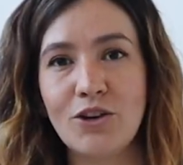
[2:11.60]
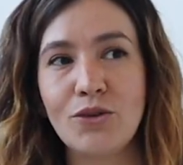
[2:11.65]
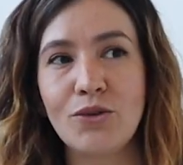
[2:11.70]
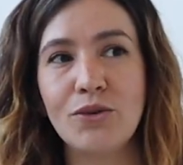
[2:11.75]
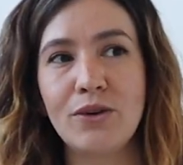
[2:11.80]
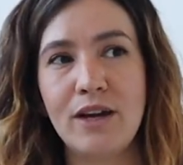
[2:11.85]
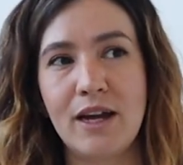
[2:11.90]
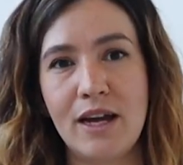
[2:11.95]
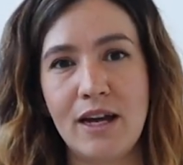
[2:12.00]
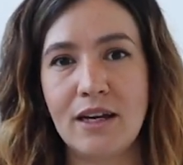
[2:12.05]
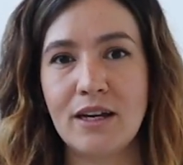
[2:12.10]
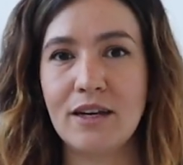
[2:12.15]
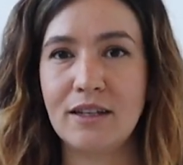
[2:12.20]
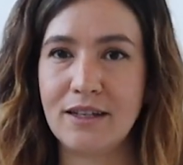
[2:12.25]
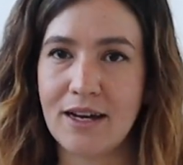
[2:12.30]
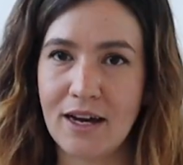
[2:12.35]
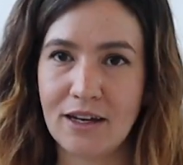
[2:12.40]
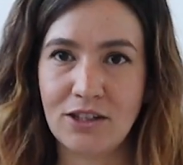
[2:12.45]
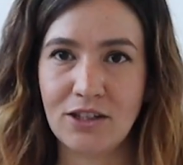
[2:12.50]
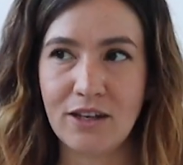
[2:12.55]
create a
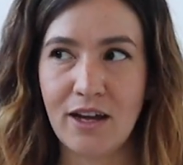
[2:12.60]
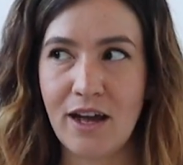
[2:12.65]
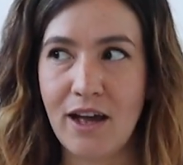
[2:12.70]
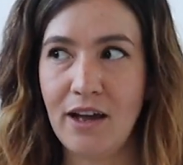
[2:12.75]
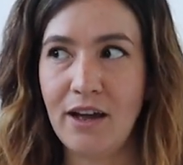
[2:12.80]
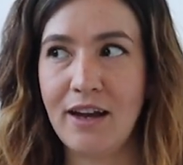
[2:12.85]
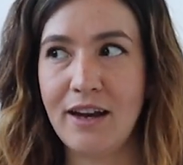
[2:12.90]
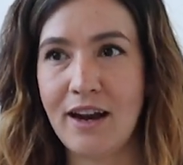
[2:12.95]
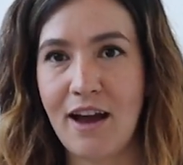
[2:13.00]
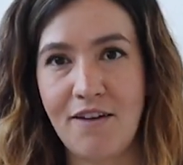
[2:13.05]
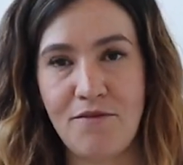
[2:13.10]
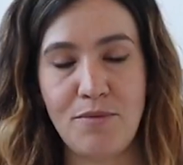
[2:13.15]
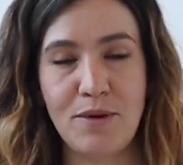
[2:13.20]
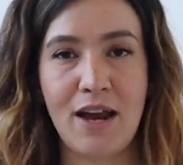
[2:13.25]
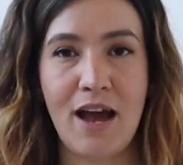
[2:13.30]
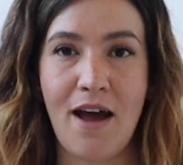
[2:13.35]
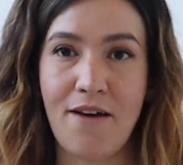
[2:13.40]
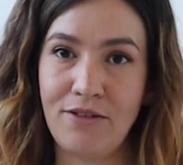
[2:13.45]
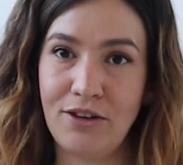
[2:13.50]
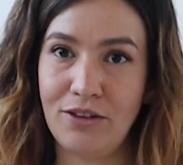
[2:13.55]
textile, and I've been
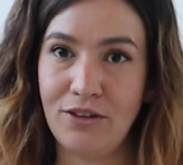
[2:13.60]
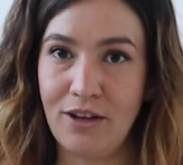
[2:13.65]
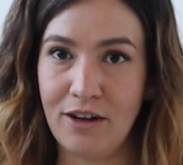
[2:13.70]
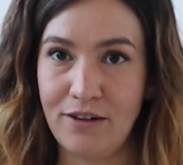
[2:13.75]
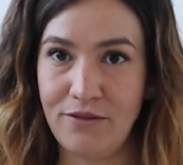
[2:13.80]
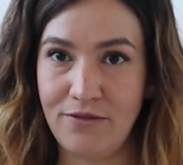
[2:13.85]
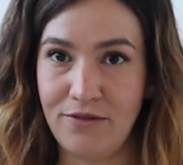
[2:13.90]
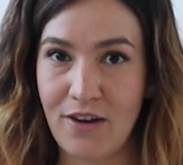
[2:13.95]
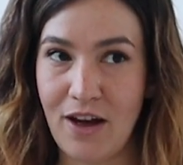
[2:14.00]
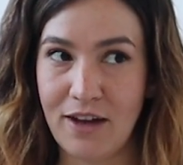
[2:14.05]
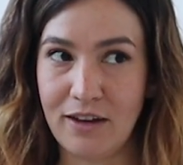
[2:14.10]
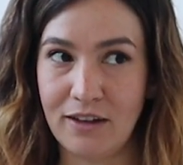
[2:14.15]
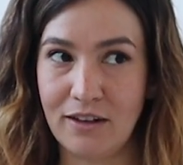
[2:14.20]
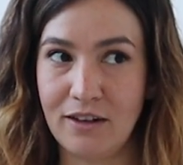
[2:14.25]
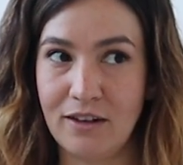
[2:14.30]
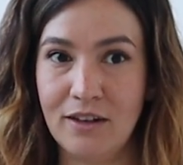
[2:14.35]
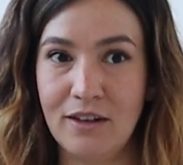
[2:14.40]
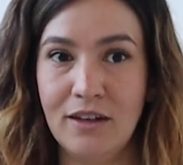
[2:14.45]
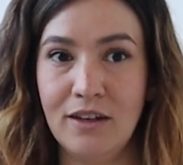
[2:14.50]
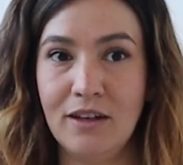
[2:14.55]
having a lot of
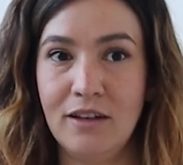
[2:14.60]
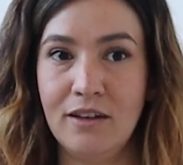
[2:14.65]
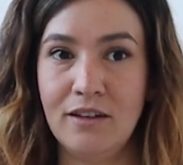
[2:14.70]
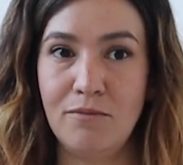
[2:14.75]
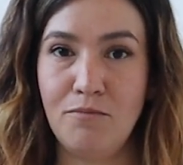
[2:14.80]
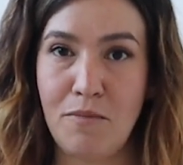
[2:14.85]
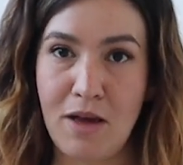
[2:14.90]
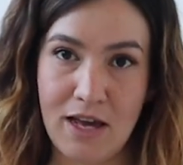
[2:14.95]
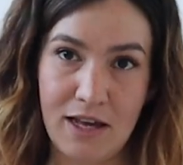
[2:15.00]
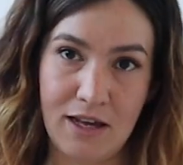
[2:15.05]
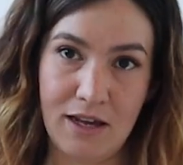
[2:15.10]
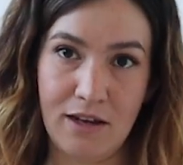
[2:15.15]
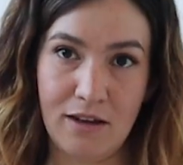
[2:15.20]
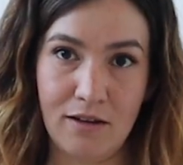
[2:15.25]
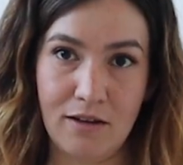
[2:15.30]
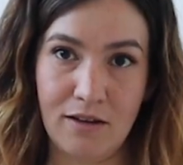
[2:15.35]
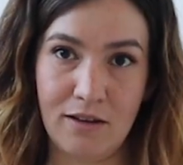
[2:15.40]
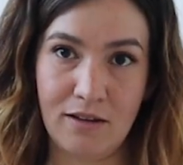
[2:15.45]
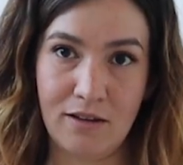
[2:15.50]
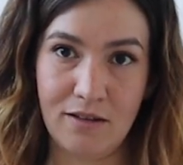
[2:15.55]
fun
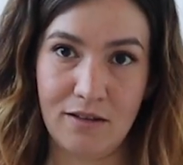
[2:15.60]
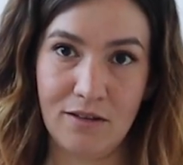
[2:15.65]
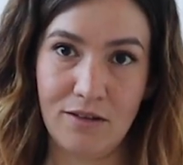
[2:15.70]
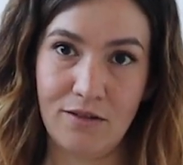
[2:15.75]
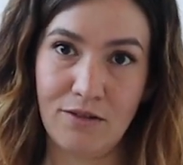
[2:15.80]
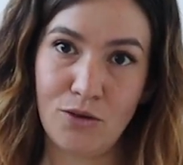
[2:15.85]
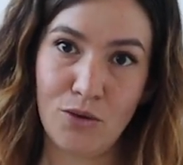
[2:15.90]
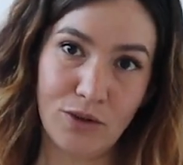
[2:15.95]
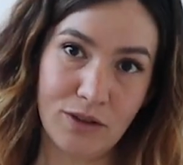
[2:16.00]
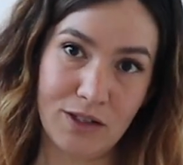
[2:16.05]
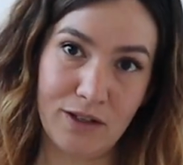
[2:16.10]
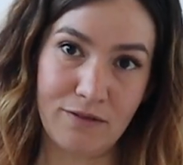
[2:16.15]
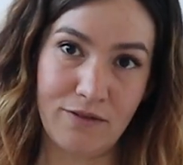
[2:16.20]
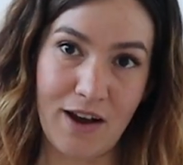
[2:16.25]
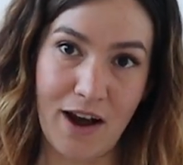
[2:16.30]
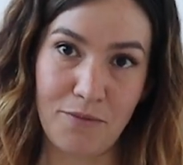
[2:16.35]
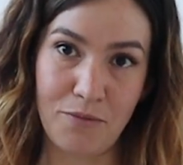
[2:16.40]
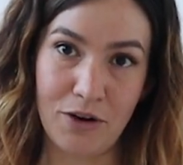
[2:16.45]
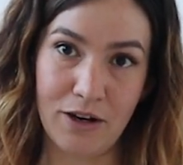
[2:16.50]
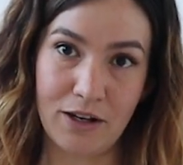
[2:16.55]
making quilted
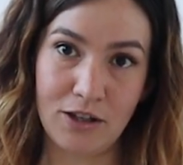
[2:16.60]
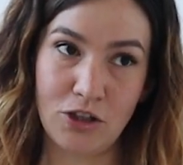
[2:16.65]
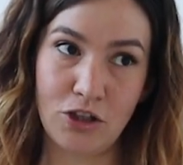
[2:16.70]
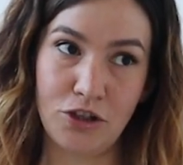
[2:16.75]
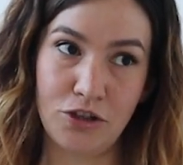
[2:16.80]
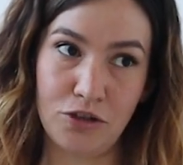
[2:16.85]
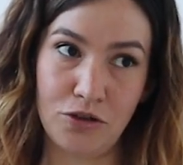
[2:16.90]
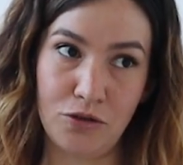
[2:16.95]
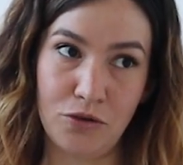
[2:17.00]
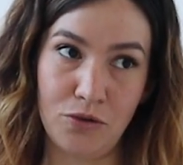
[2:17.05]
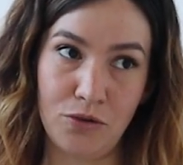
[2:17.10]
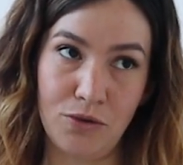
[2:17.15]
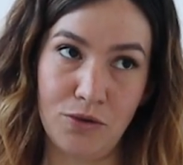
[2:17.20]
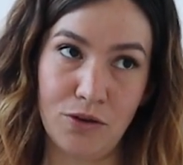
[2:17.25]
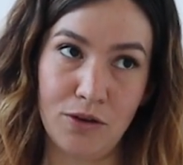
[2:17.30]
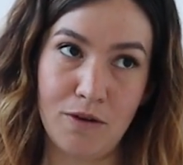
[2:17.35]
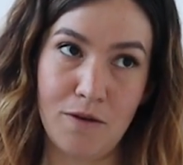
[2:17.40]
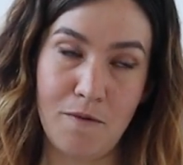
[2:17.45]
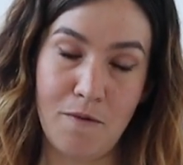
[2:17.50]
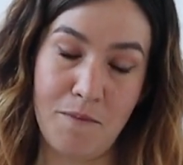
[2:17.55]
fabric
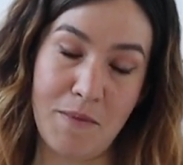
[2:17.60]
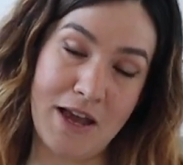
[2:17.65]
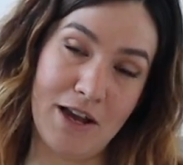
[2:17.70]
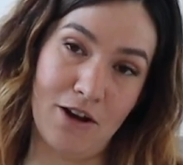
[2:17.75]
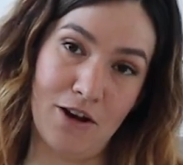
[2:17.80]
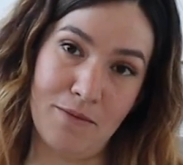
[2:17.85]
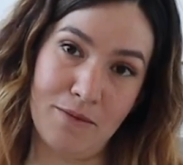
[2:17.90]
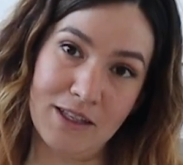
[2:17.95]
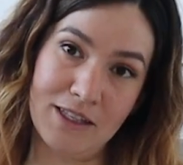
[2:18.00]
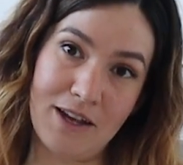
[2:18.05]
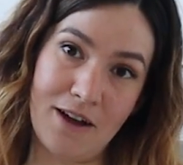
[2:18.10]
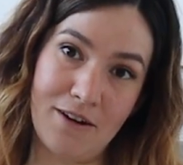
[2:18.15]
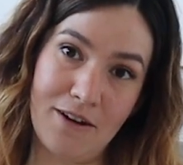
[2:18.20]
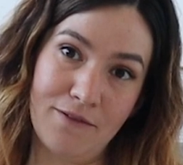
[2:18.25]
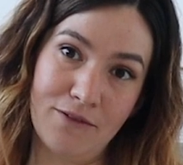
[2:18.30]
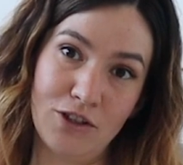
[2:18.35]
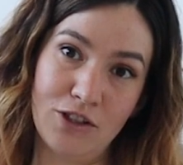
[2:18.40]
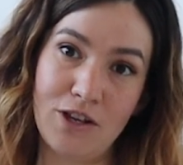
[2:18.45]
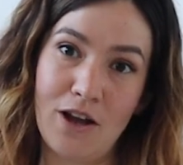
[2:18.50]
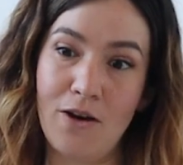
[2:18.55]
to make garments out
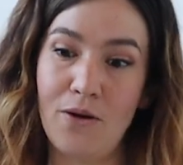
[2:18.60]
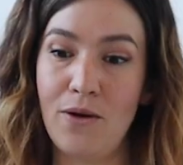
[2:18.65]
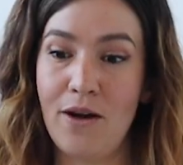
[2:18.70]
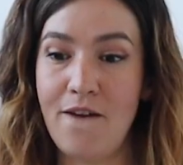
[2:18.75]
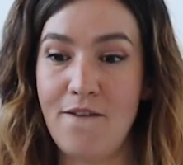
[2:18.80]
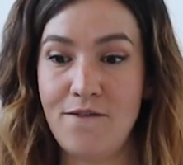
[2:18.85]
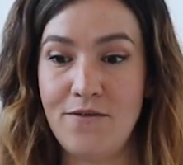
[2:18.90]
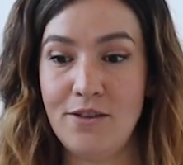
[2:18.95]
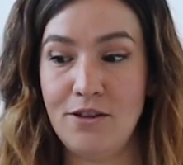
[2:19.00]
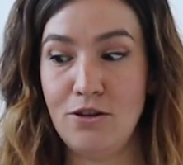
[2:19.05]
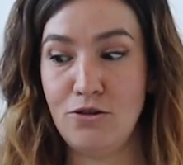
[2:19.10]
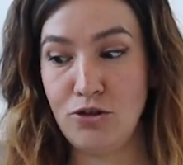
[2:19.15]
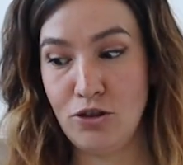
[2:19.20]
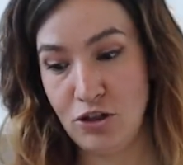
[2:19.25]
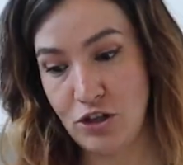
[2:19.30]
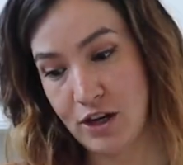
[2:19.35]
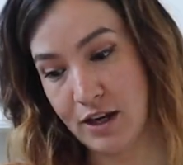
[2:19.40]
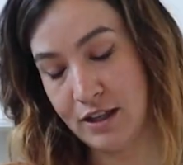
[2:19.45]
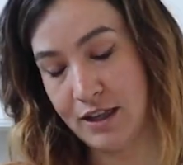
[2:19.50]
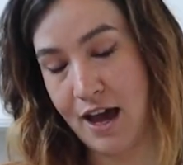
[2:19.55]
of. So if, you
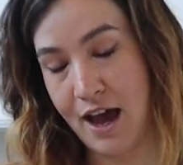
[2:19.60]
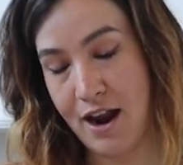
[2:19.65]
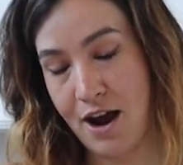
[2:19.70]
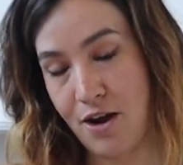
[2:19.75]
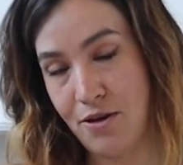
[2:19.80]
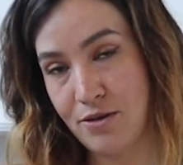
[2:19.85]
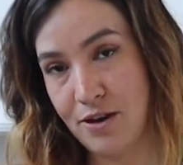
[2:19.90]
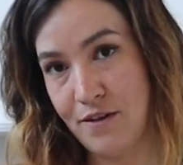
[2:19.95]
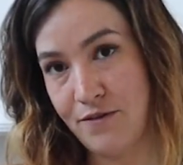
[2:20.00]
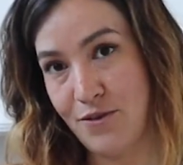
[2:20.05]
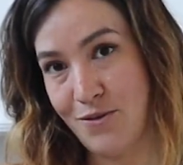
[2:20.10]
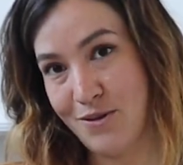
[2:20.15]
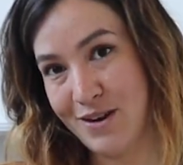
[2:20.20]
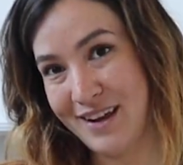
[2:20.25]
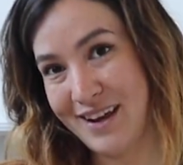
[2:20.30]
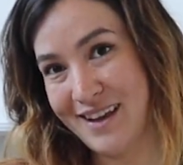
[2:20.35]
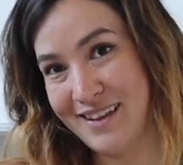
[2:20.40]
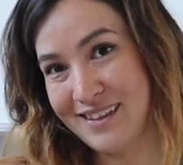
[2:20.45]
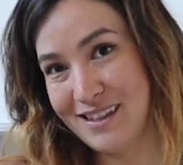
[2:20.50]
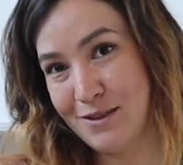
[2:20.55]
should check that out if you want
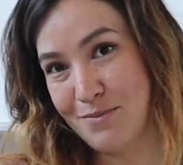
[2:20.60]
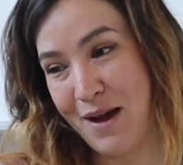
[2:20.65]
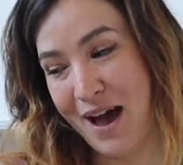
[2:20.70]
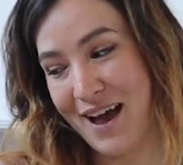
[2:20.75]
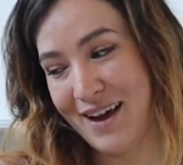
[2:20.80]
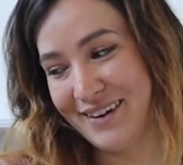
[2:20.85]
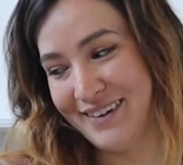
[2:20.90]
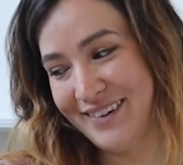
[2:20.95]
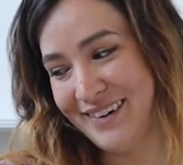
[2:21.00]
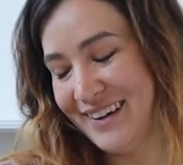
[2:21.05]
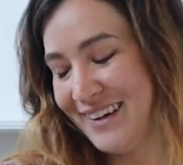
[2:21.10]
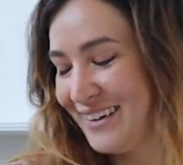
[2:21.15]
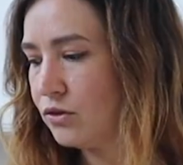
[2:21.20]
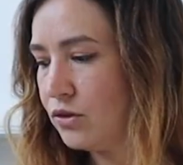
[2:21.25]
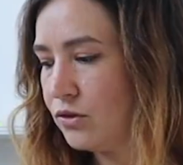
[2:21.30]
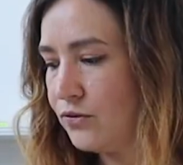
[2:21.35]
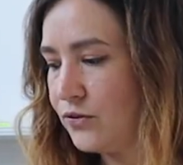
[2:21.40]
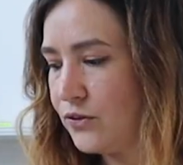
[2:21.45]
to get inspired. The